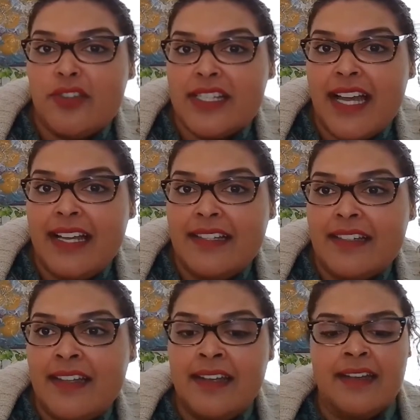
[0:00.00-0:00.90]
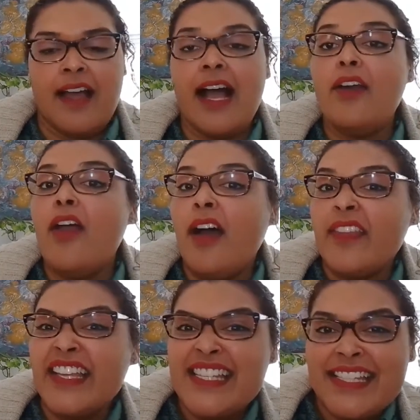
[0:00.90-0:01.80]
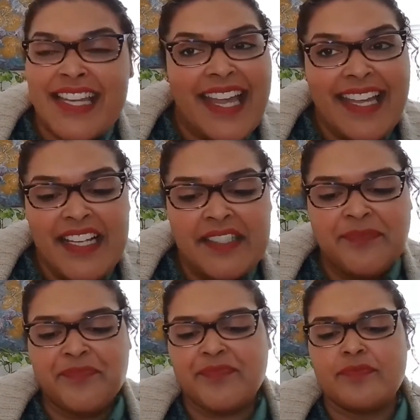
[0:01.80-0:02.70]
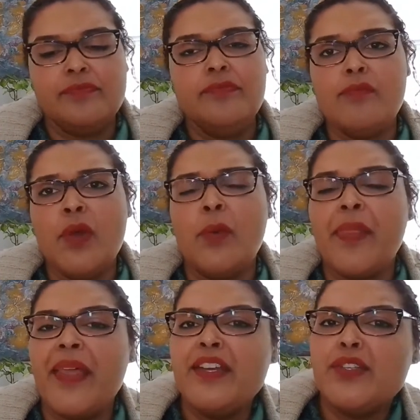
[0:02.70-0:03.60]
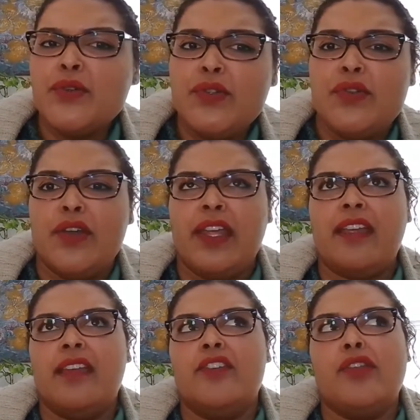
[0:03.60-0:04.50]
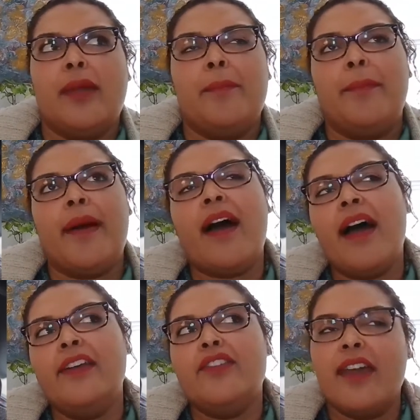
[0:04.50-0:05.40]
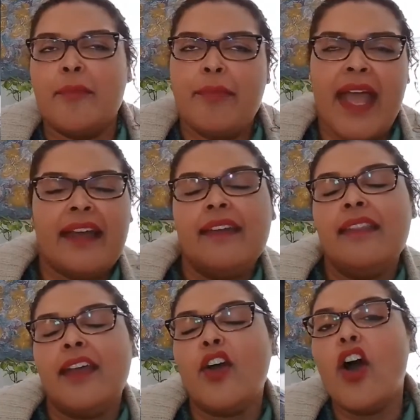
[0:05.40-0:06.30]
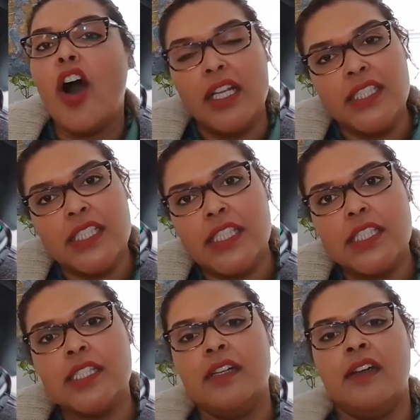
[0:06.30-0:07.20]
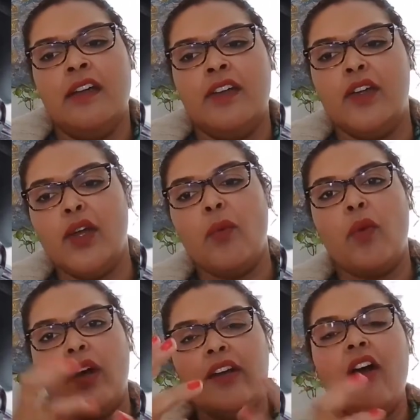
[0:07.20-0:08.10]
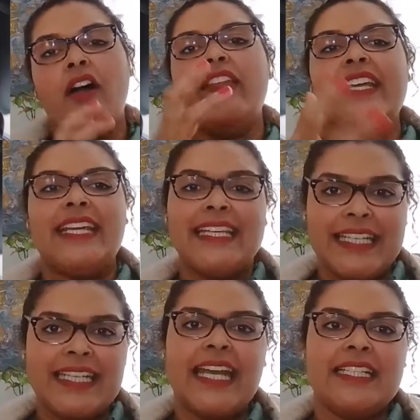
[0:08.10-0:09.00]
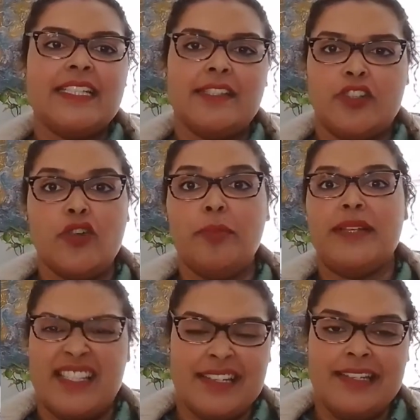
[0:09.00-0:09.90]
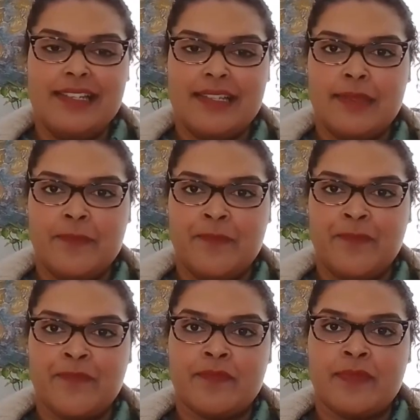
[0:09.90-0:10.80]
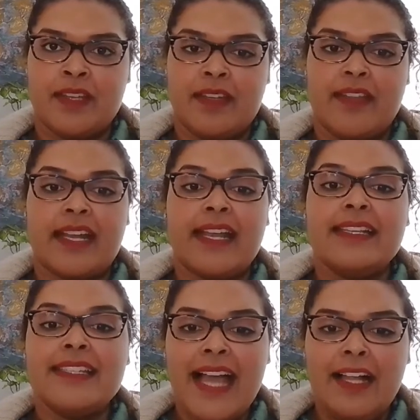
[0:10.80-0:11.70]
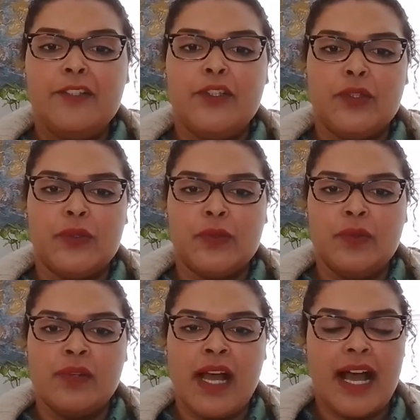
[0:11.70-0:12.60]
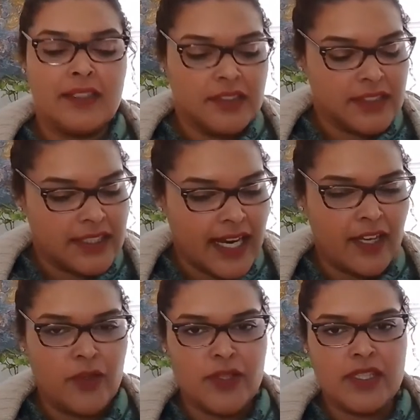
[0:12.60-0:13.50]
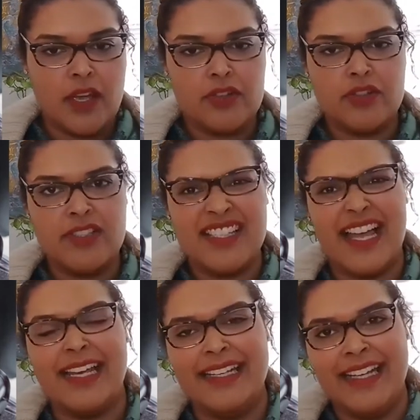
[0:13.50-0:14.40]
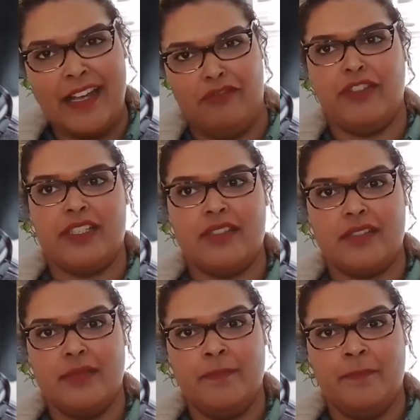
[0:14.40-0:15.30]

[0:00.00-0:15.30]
site, how long they stay, what they do. Do they buy? Do they abandon their carts? You know, what are the indicators in your business that can tell you how to track your social selling efforts?